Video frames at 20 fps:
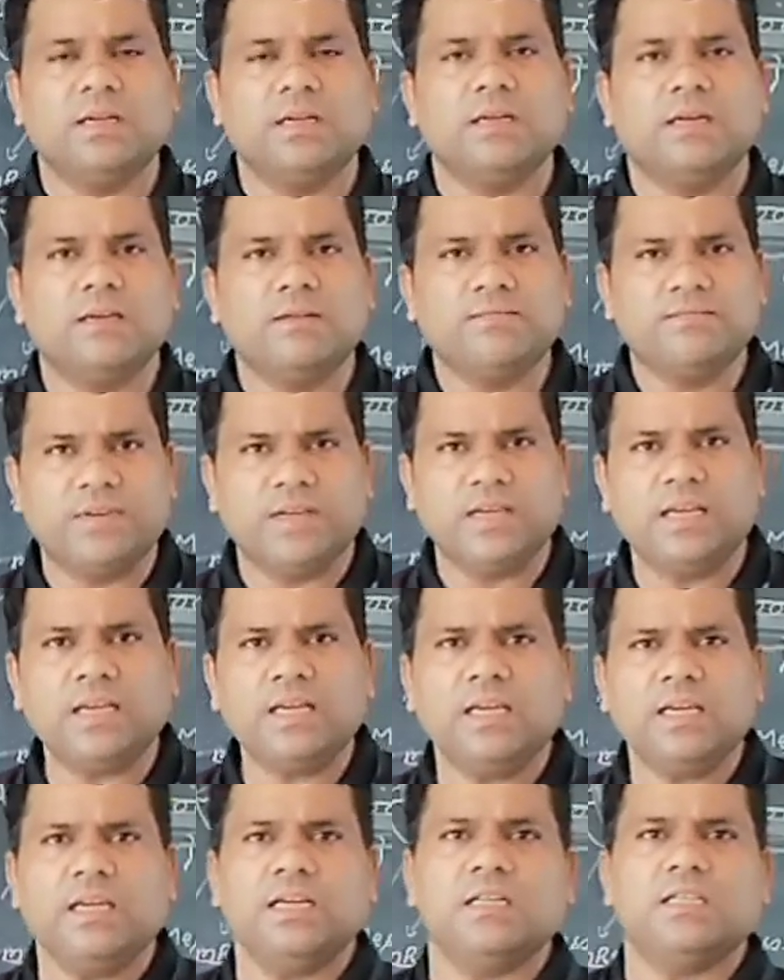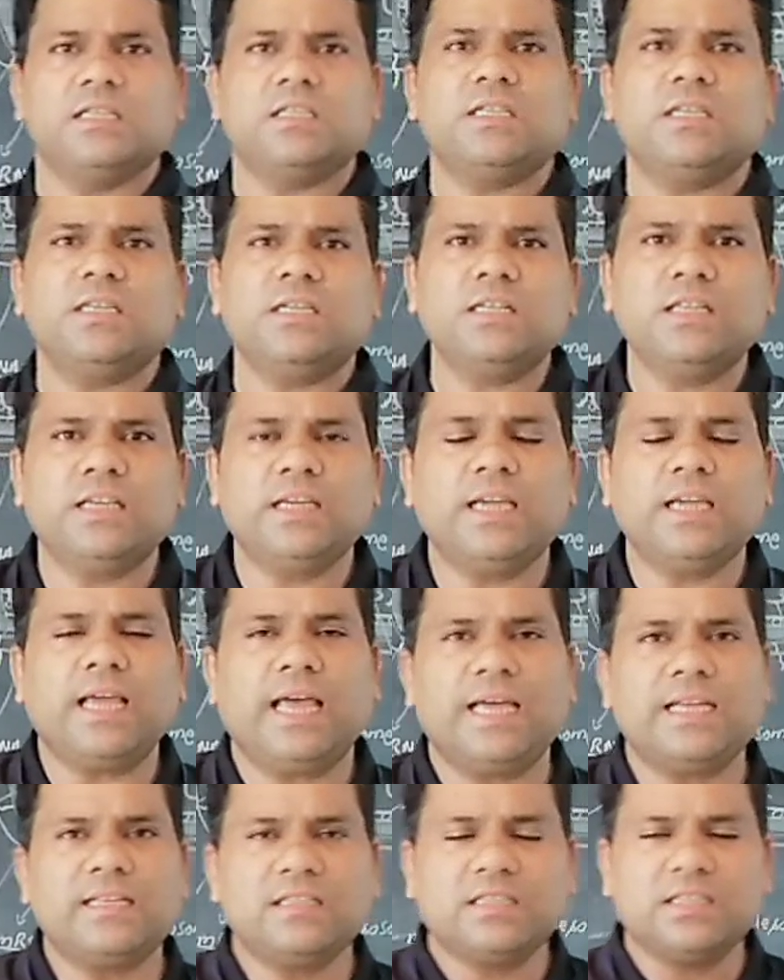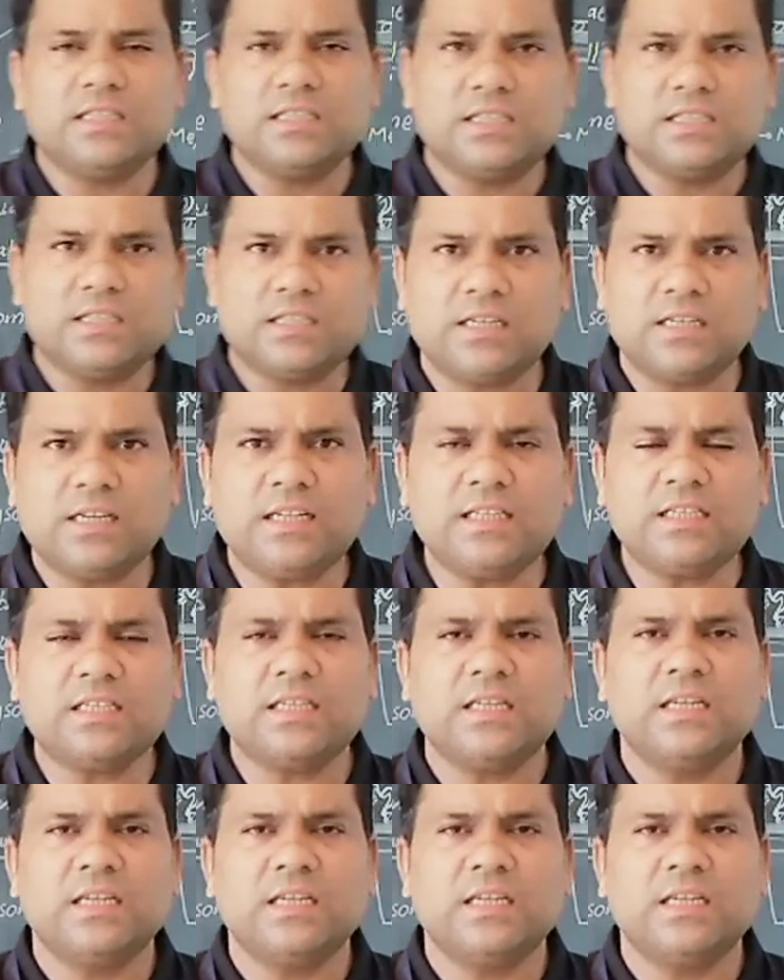if we see the ancestral